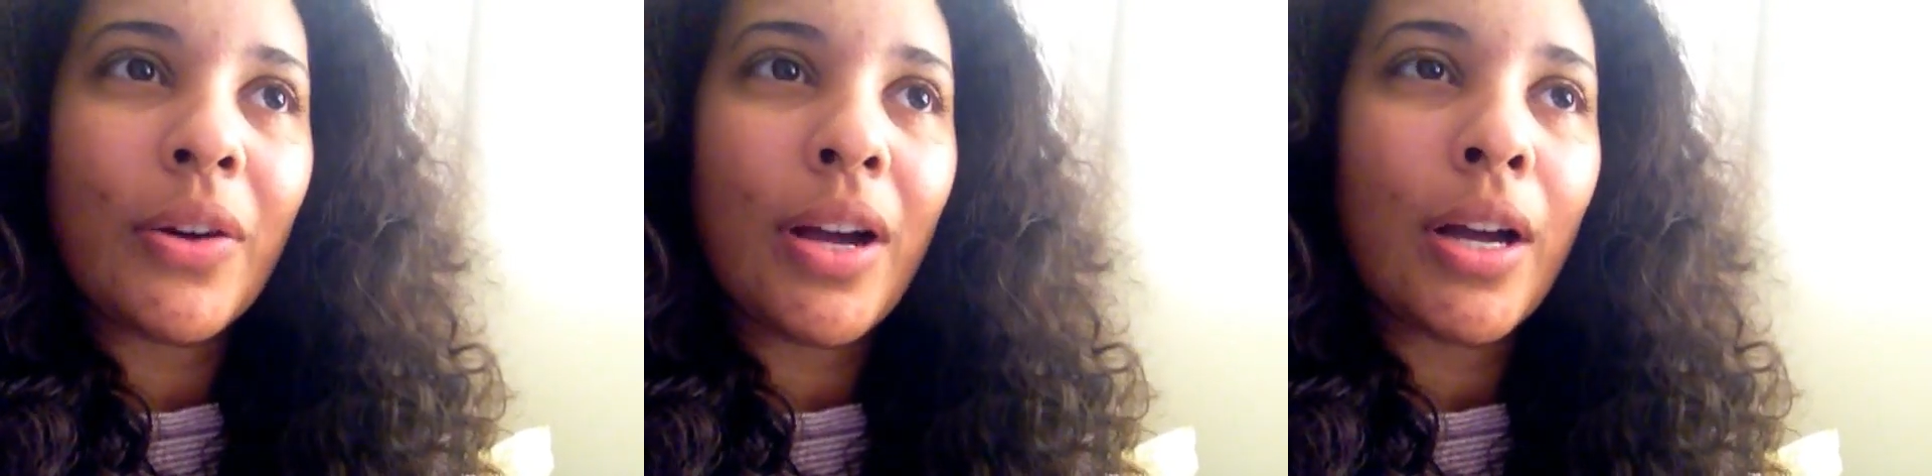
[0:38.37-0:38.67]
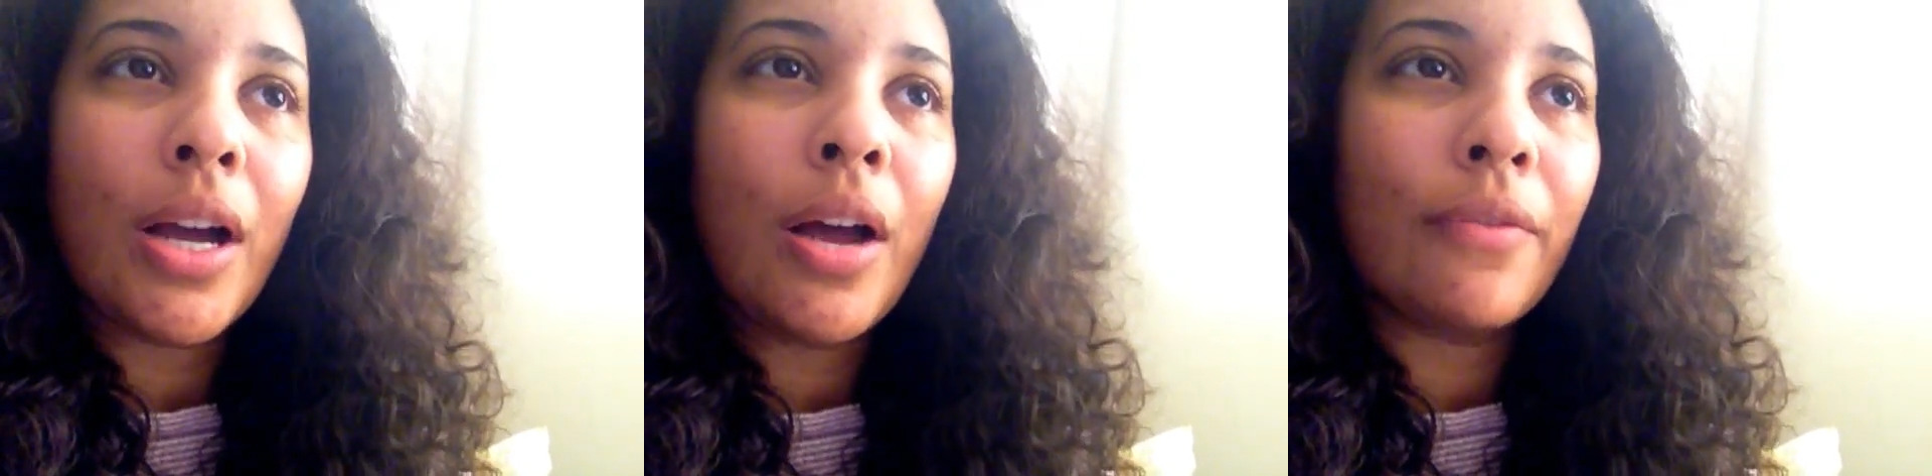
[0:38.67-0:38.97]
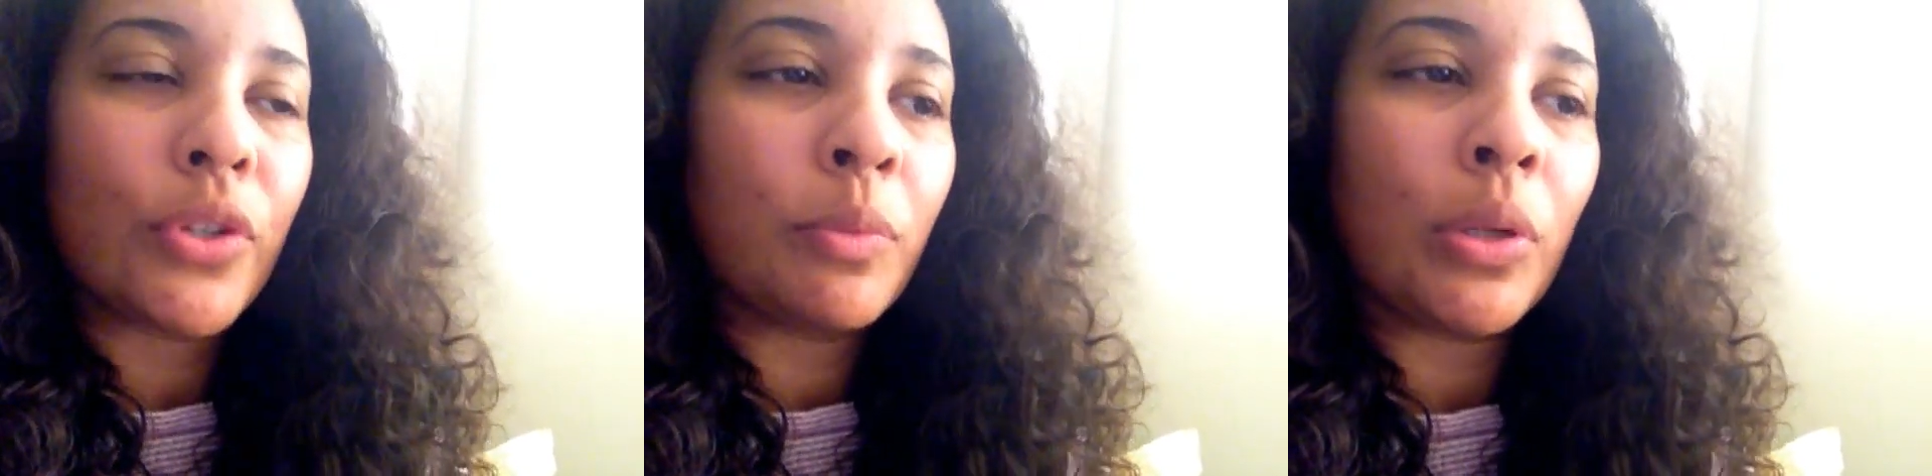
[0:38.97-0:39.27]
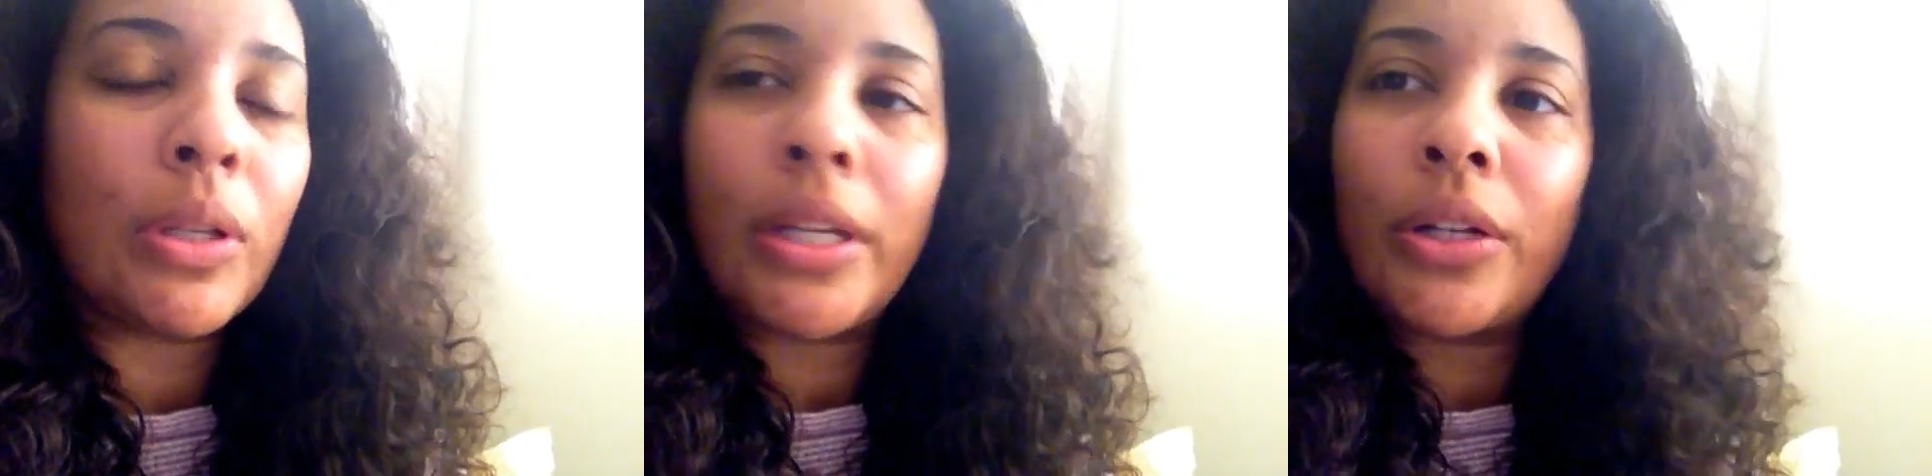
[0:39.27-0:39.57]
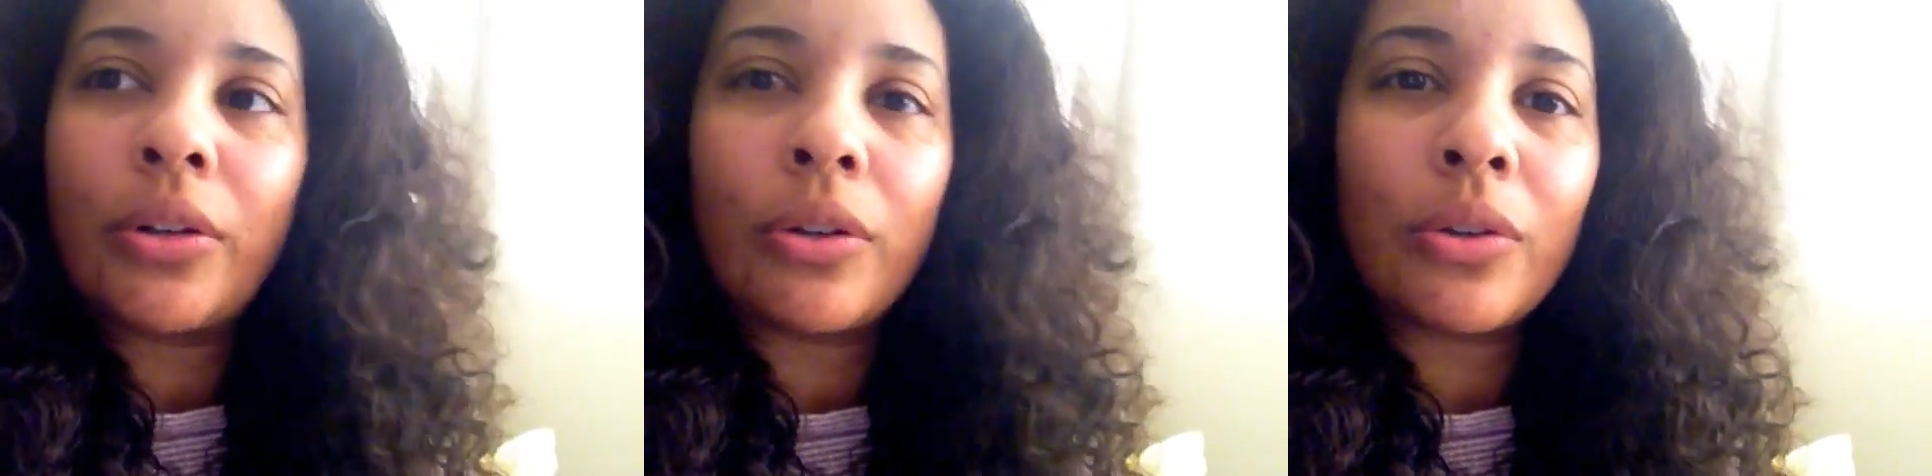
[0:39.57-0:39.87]
uncomfortable in
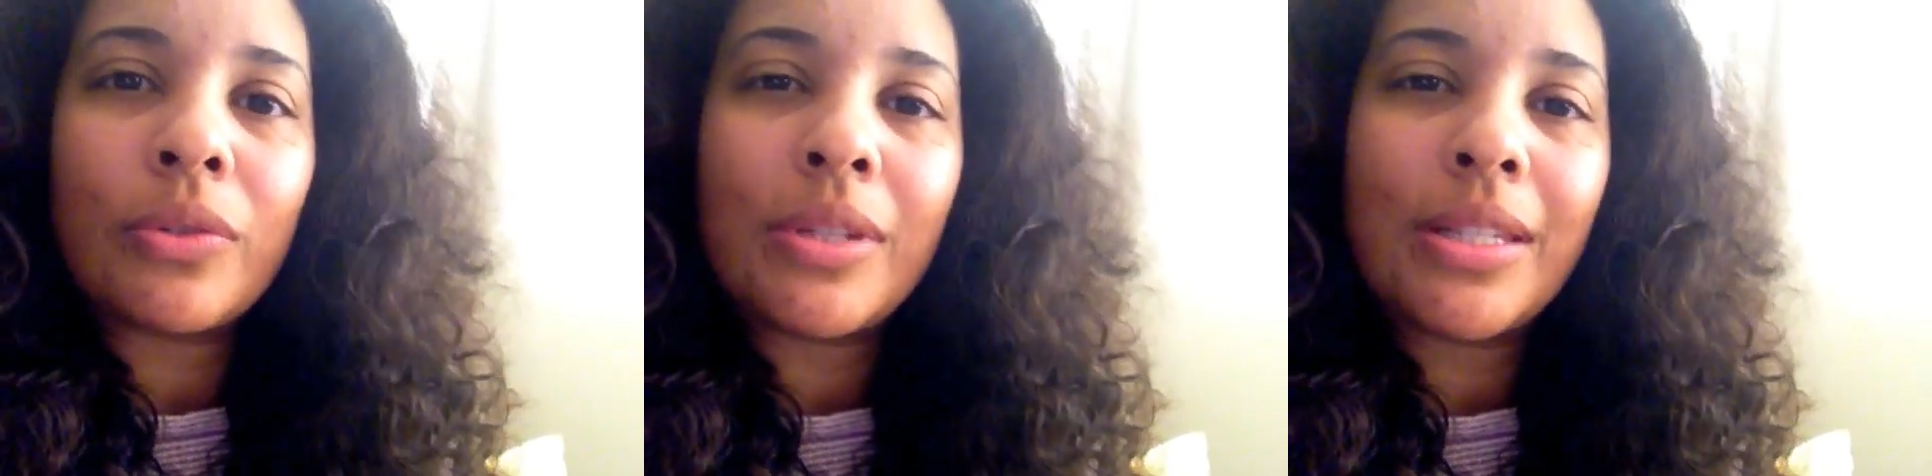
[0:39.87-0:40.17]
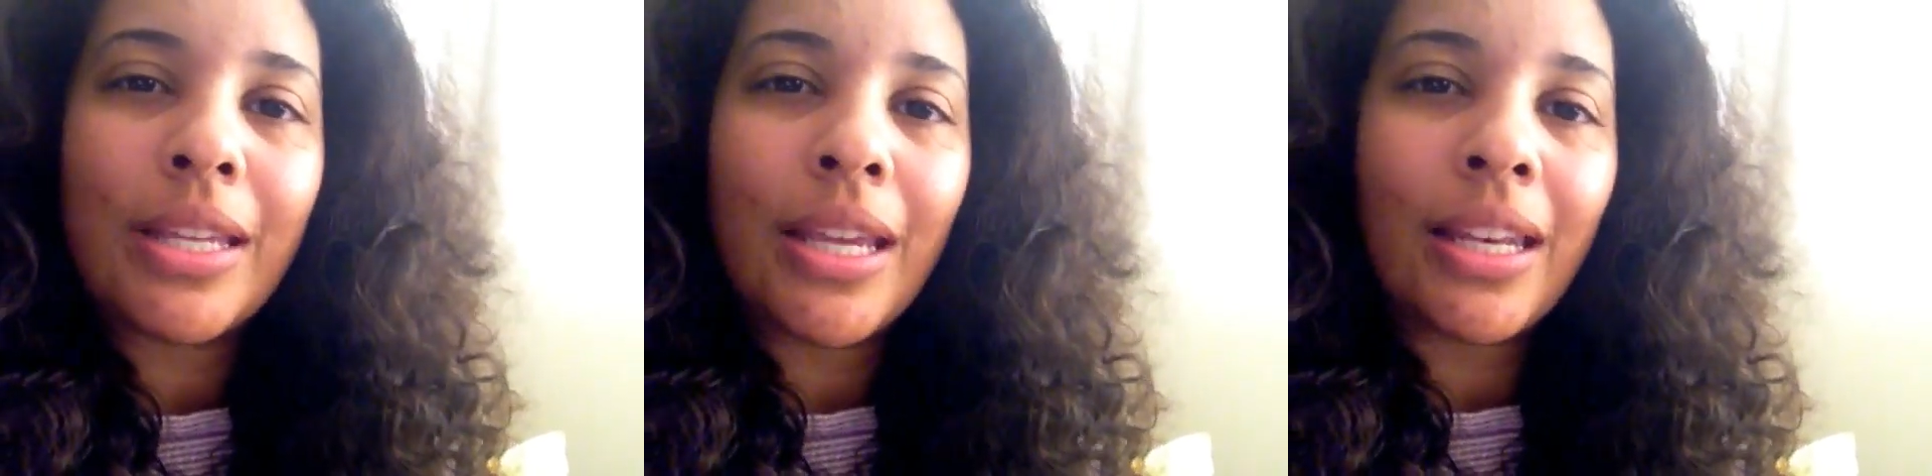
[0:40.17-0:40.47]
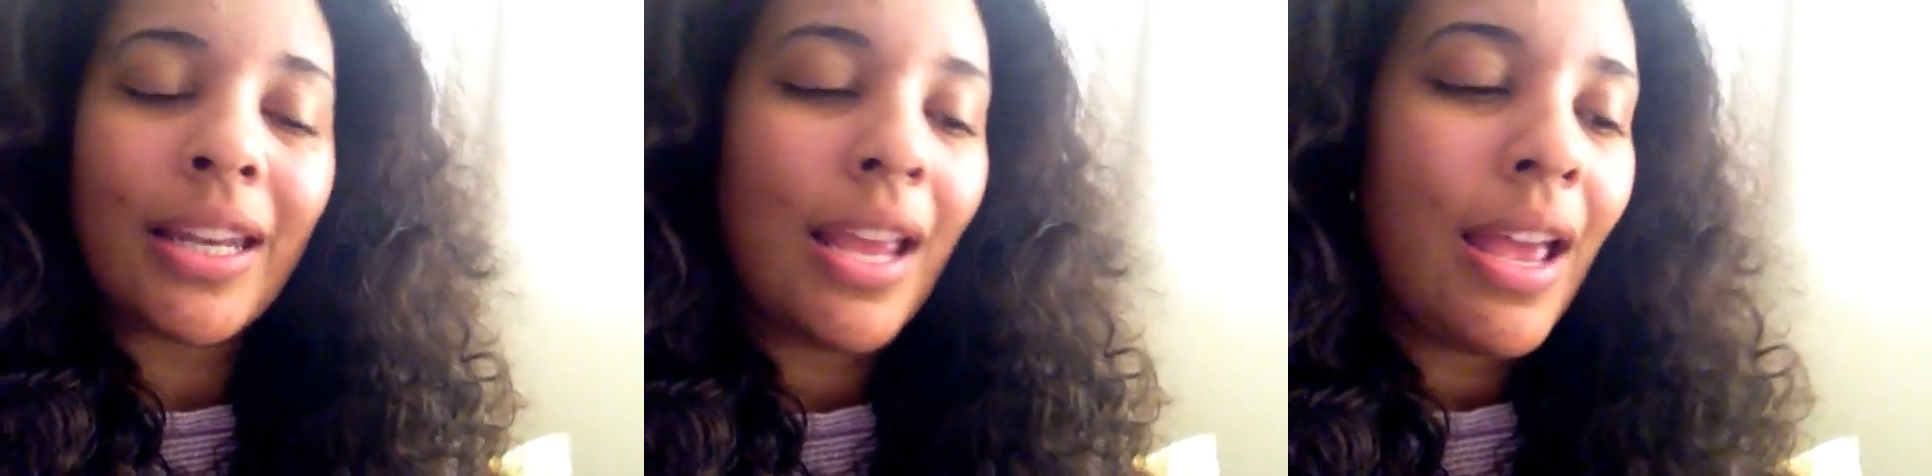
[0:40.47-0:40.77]
her own skin.